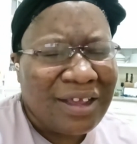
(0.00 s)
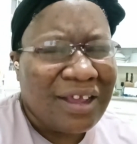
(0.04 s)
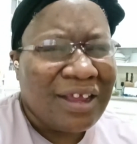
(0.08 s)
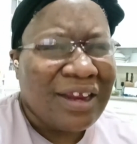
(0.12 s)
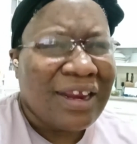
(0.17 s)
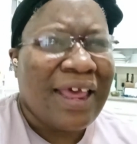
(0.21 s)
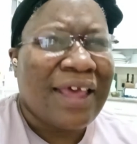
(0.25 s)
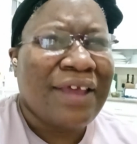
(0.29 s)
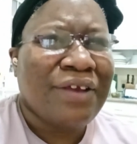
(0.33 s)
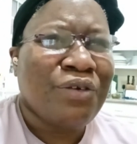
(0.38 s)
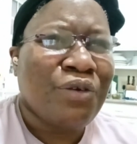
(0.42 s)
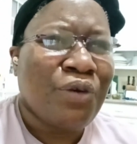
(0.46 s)

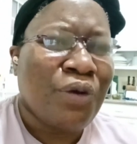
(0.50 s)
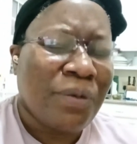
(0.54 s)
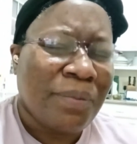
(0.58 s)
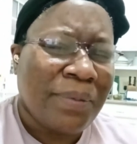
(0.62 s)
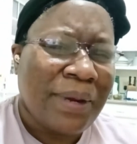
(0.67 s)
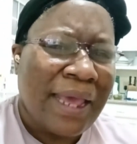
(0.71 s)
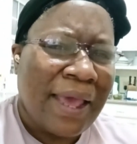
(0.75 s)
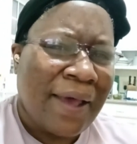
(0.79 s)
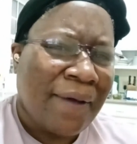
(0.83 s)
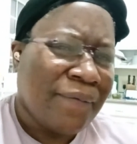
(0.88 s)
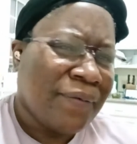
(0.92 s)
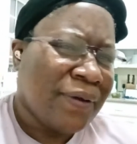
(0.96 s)
Like
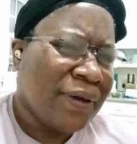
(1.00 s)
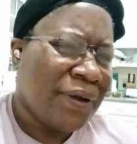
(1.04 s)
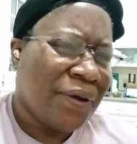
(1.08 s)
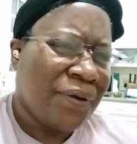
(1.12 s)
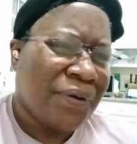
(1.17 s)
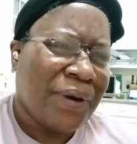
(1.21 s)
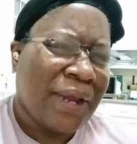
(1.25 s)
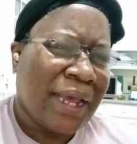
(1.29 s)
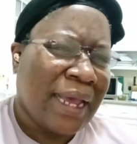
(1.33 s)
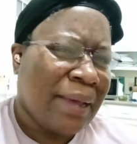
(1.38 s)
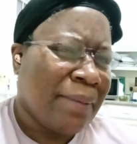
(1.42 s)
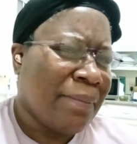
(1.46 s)
normally I would go
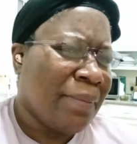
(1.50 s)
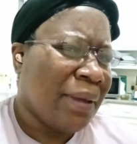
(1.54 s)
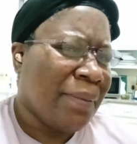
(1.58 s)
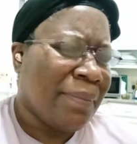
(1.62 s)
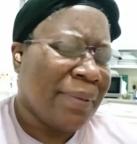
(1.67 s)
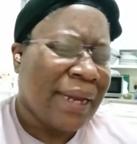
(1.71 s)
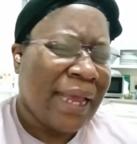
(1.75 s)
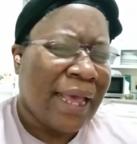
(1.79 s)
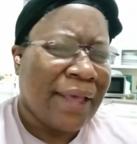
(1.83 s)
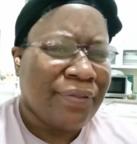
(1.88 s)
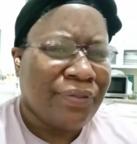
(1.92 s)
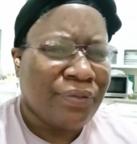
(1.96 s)
down maybe
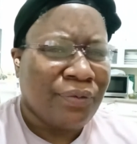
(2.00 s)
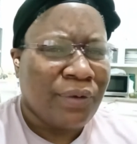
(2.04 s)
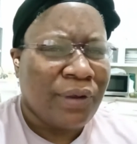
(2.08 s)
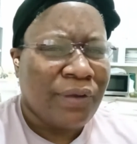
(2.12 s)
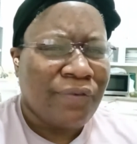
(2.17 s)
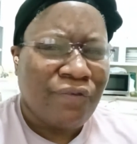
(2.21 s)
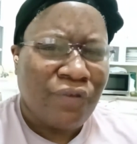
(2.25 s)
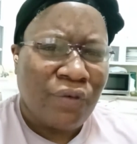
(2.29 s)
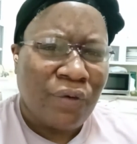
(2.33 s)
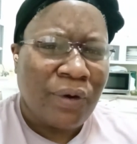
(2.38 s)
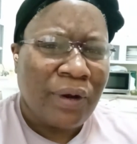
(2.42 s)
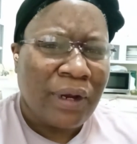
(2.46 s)
like
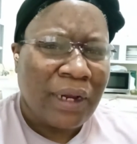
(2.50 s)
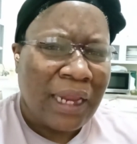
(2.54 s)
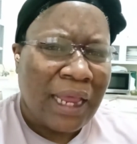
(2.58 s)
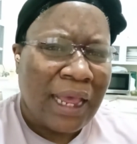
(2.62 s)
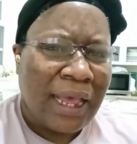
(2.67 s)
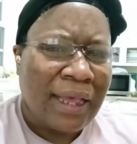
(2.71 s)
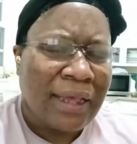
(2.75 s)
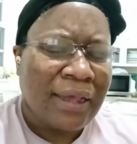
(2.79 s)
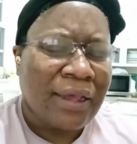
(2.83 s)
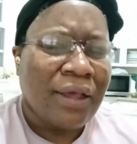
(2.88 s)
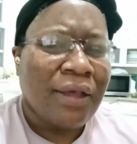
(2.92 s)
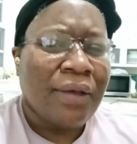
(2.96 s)
3-4
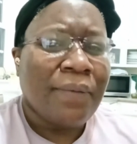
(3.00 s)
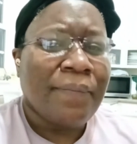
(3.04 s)
o'clock,